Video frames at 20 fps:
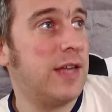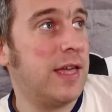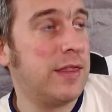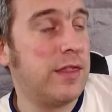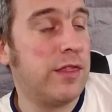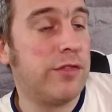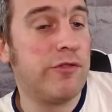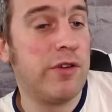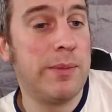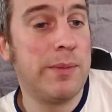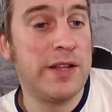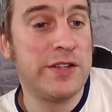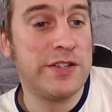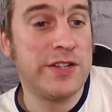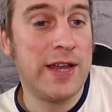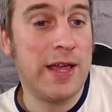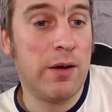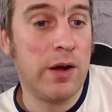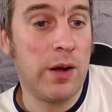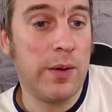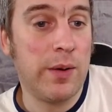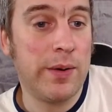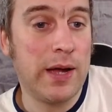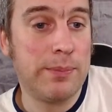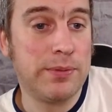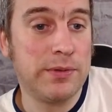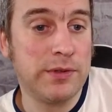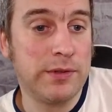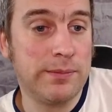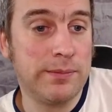the 3 minutes are now going up
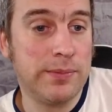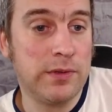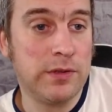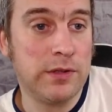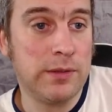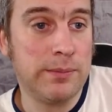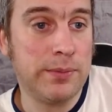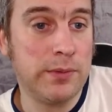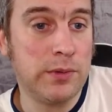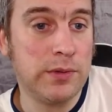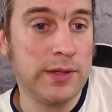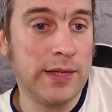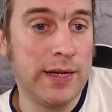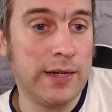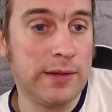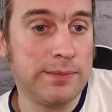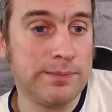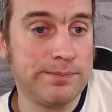on the board now.